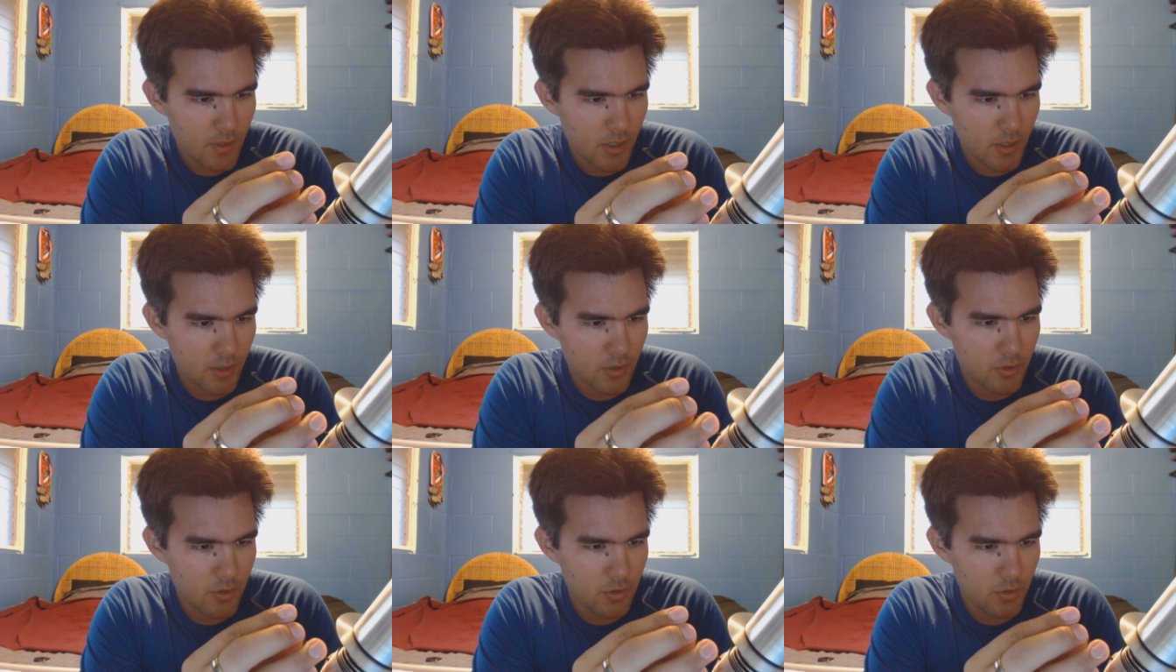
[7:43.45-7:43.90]

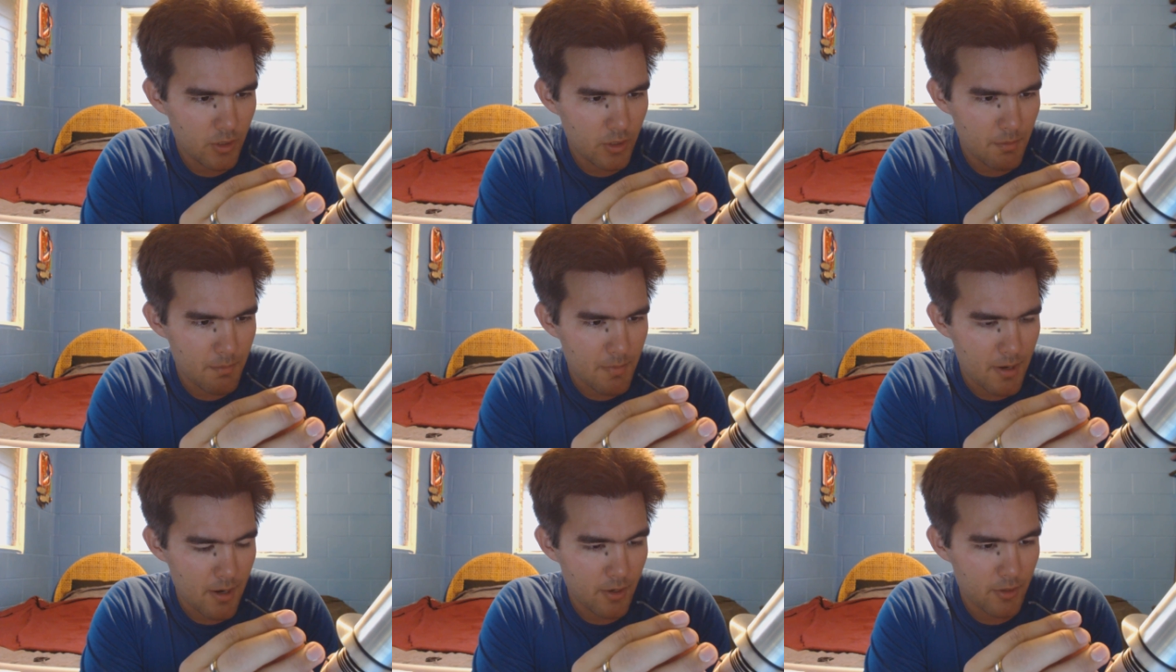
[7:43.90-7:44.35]
a good
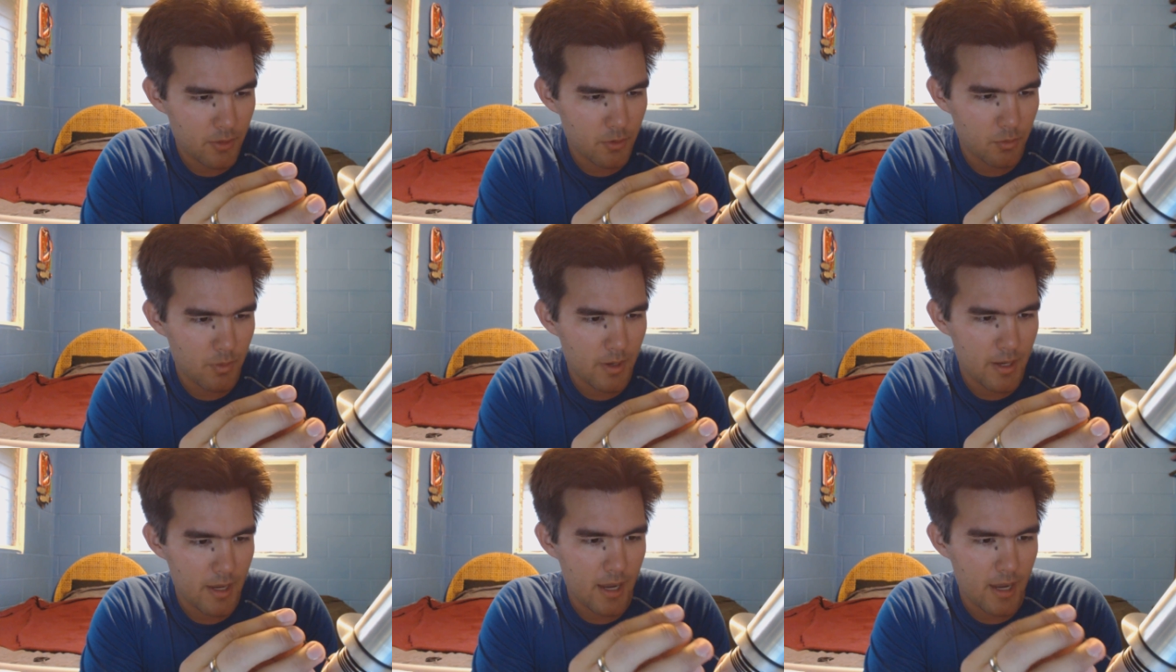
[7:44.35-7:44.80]
amount of
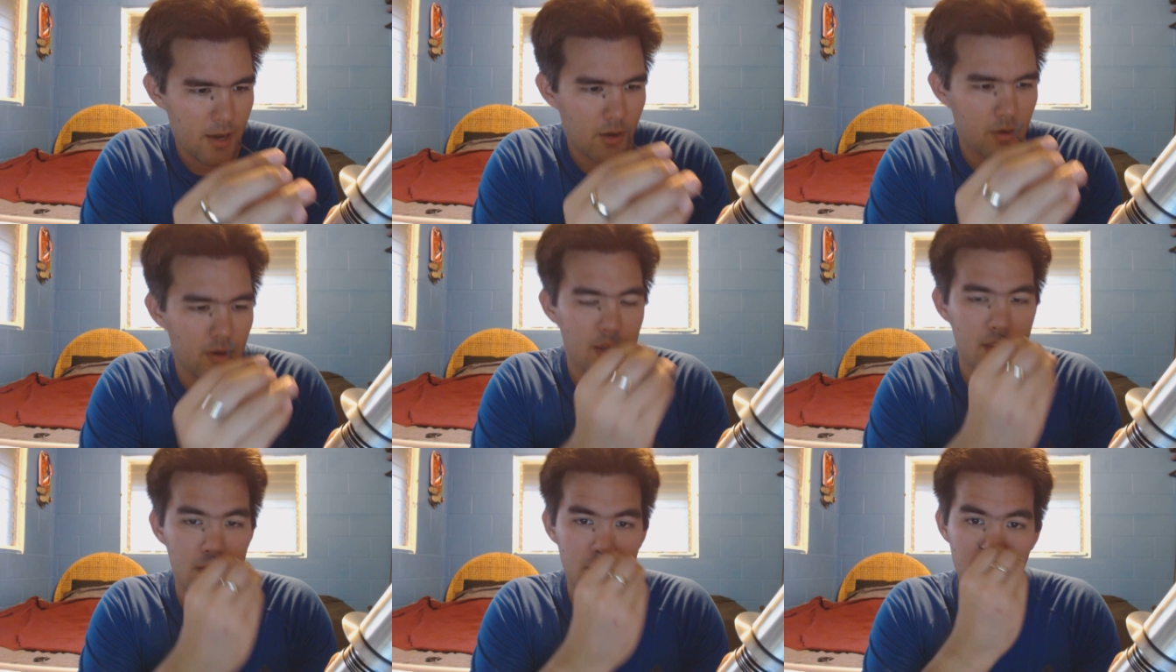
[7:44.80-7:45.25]
the way
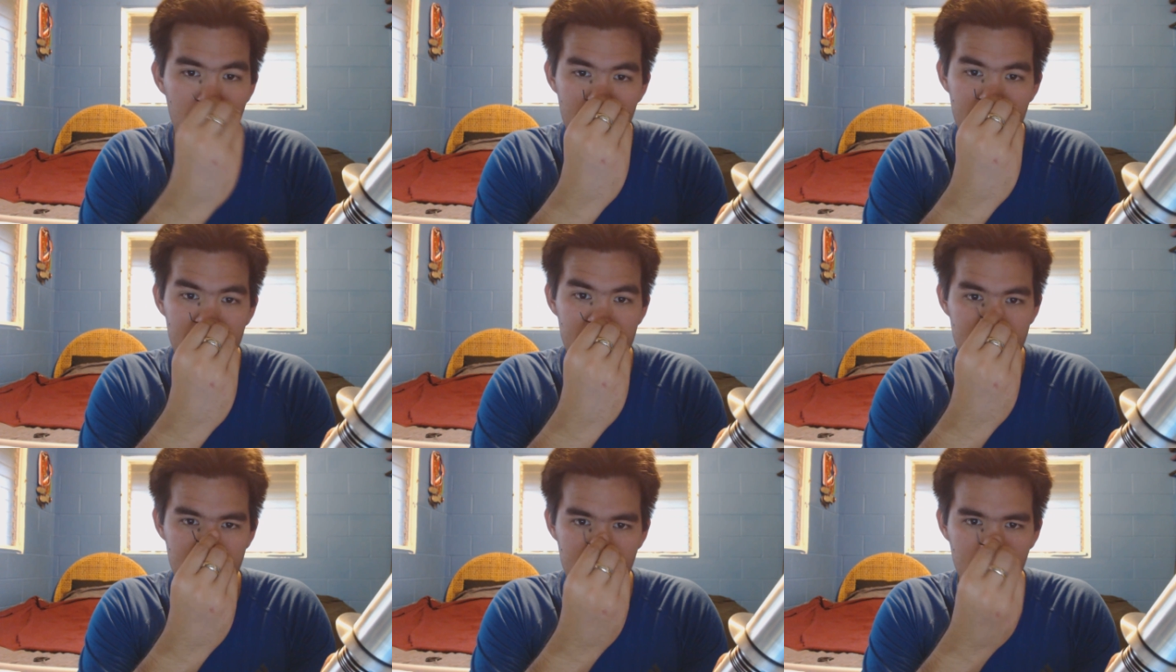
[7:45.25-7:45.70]
out,
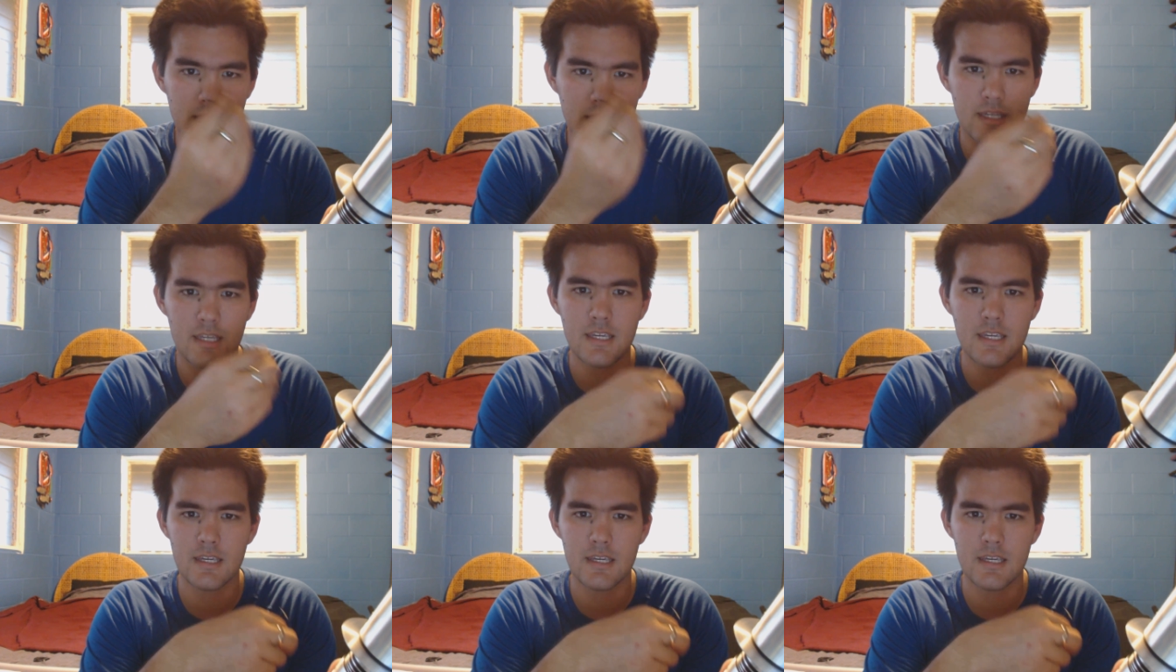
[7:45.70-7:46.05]
otherwise the